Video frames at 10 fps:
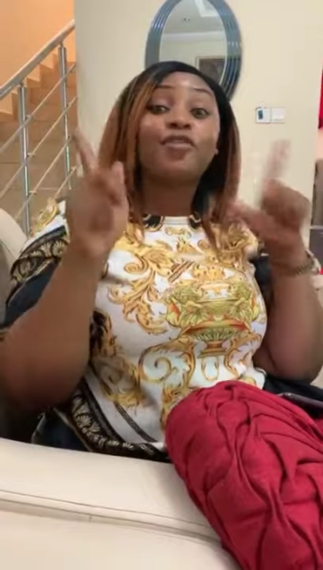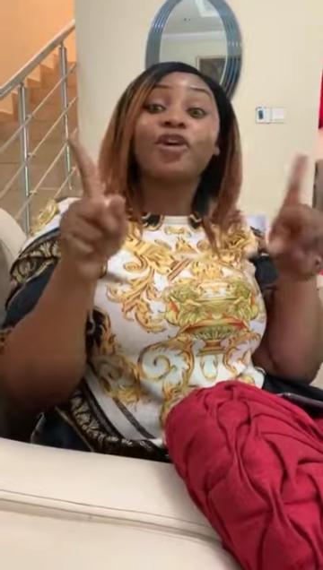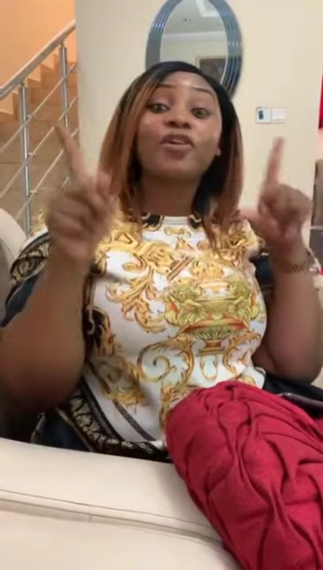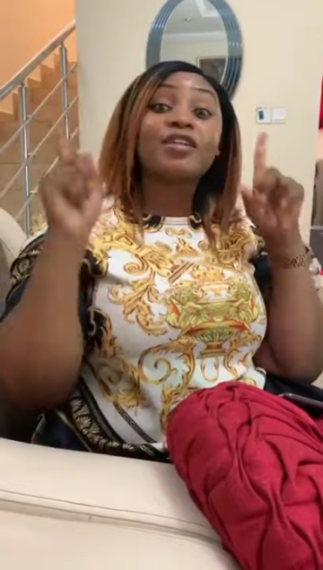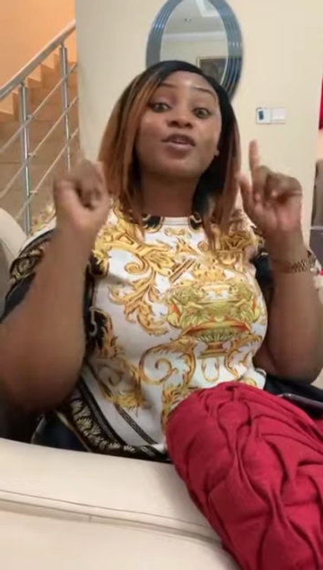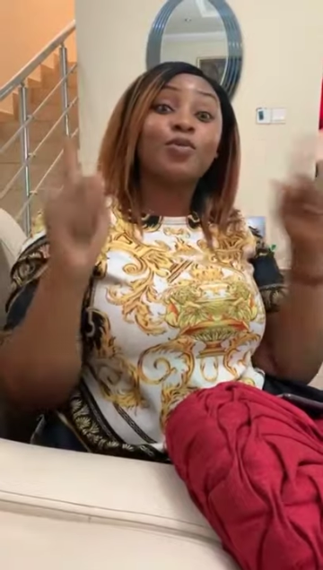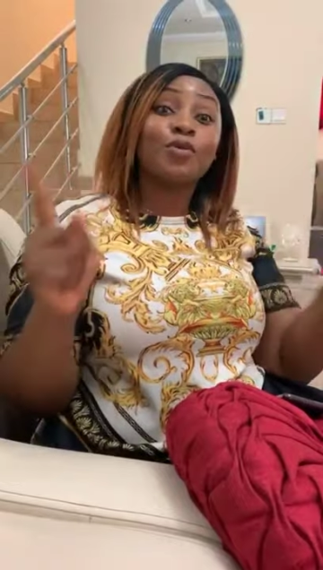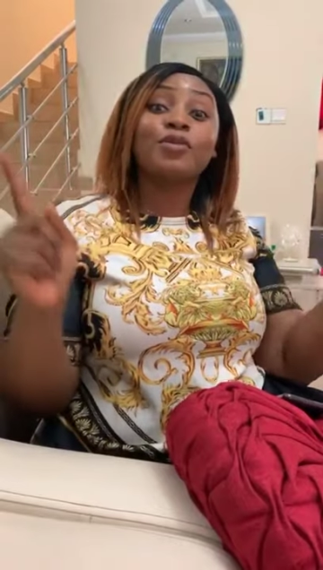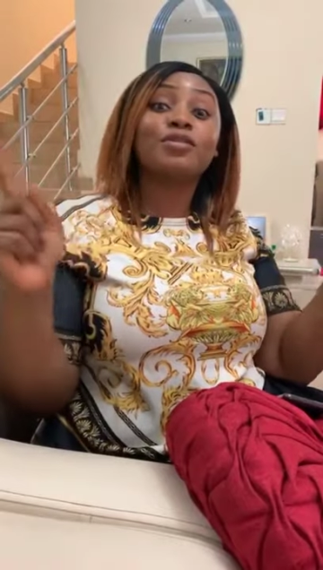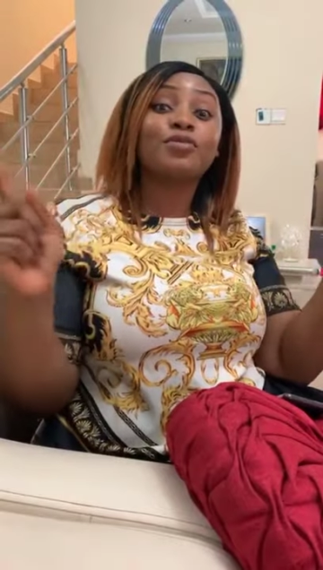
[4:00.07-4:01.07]
fragrance you
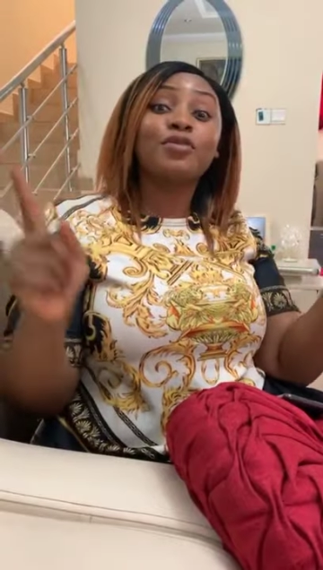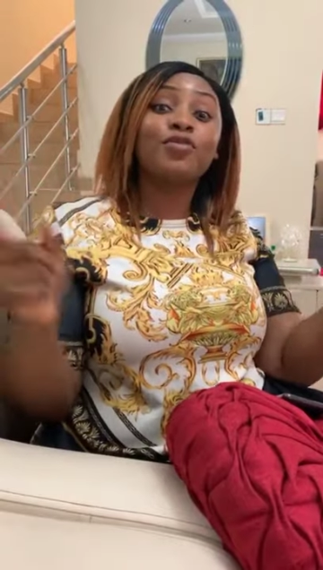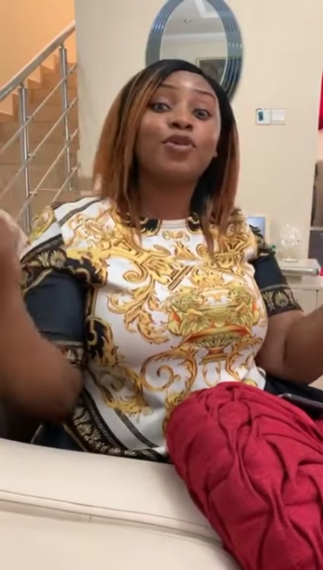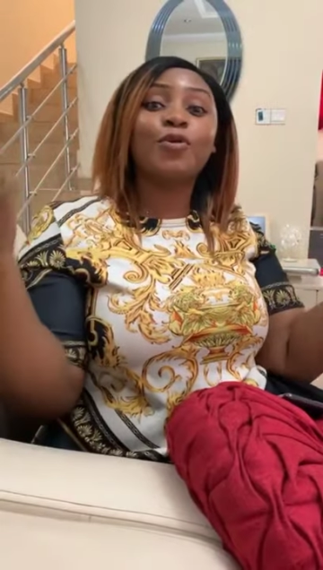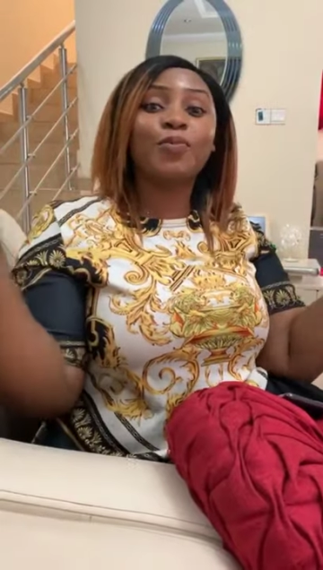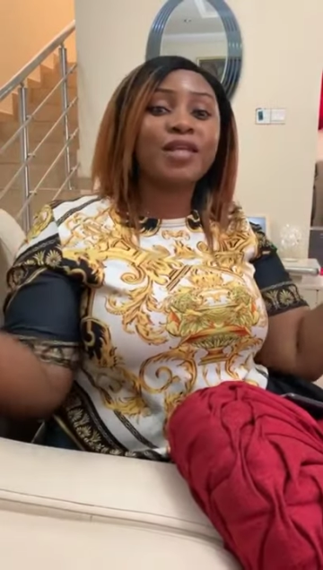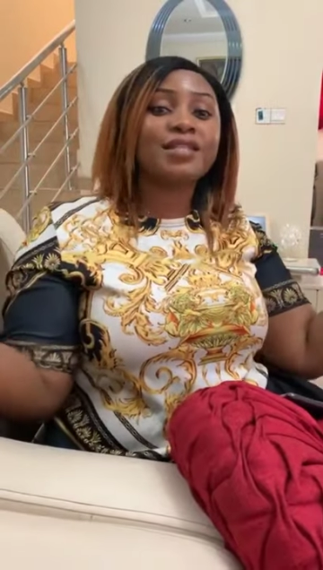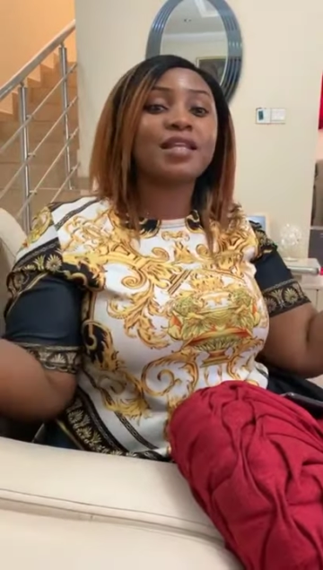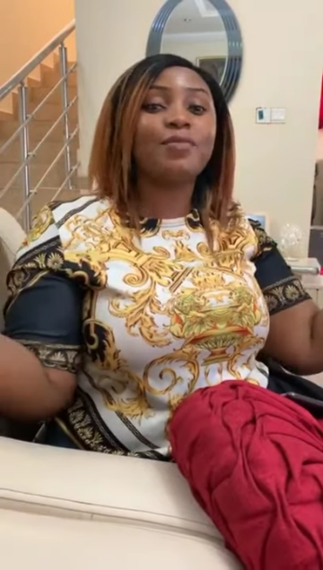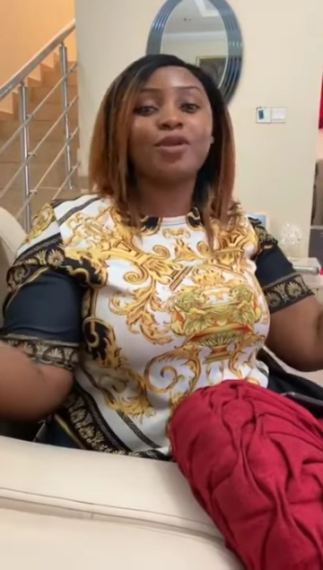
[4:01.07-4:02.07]
want me to review, please
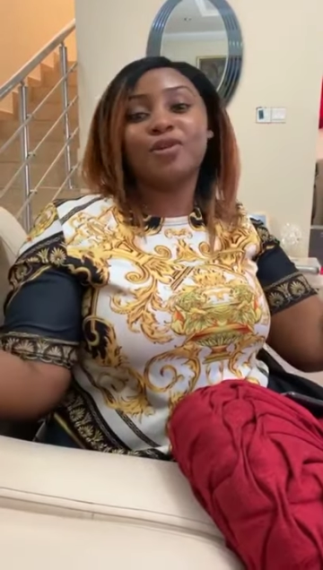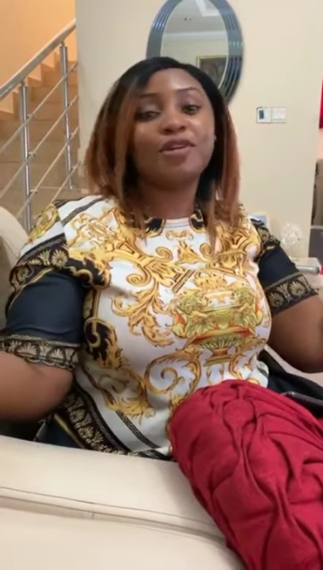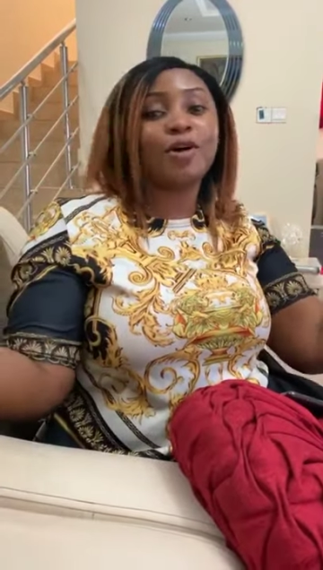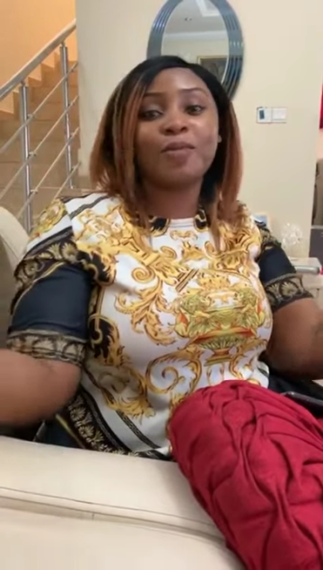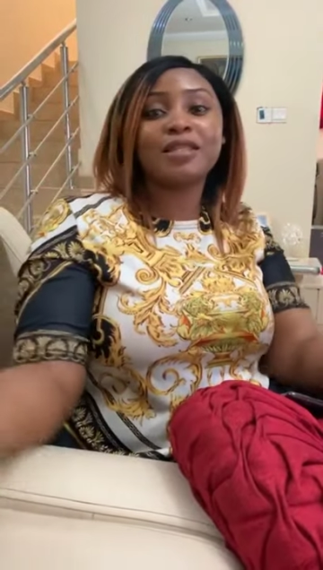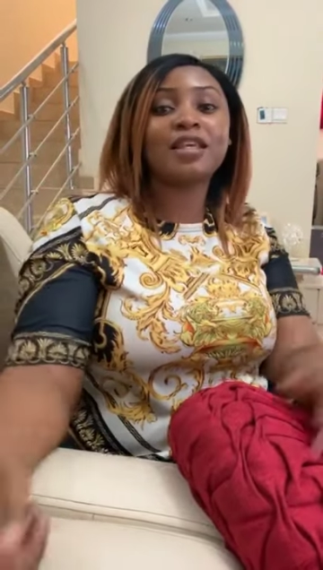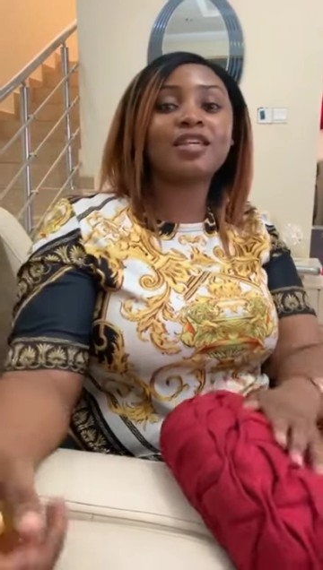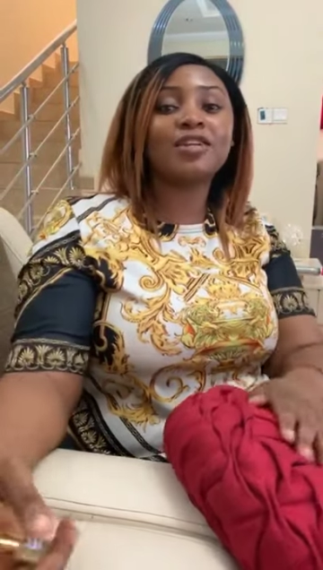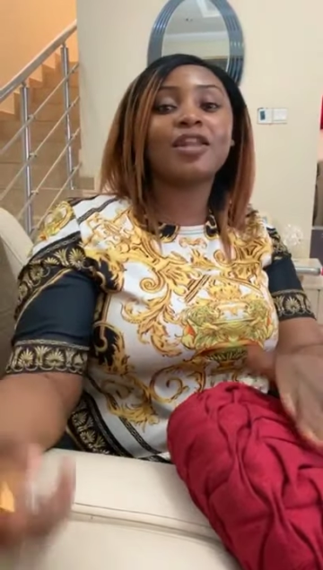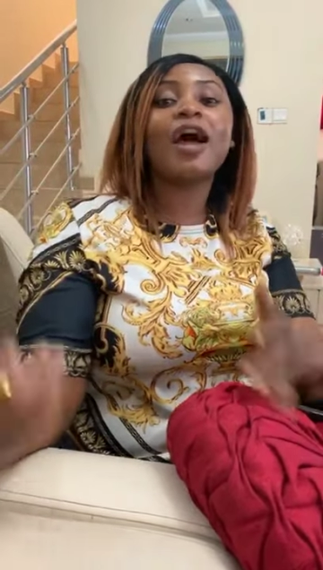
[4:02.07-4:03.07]
let me know in the comment
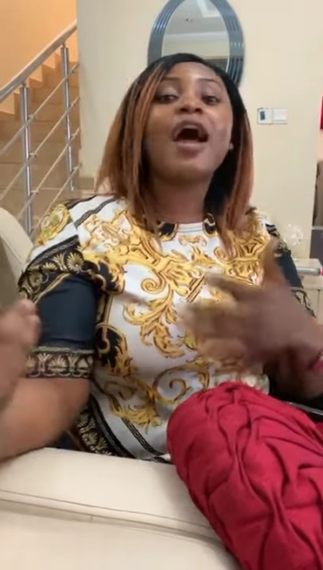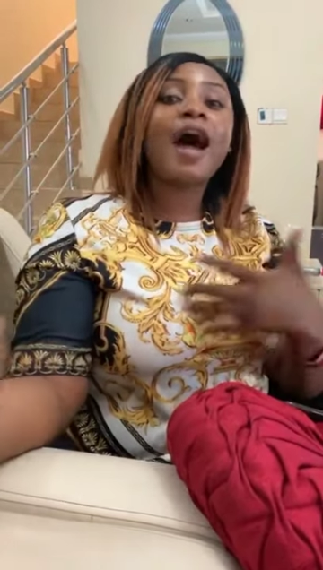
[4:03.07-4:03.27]
section.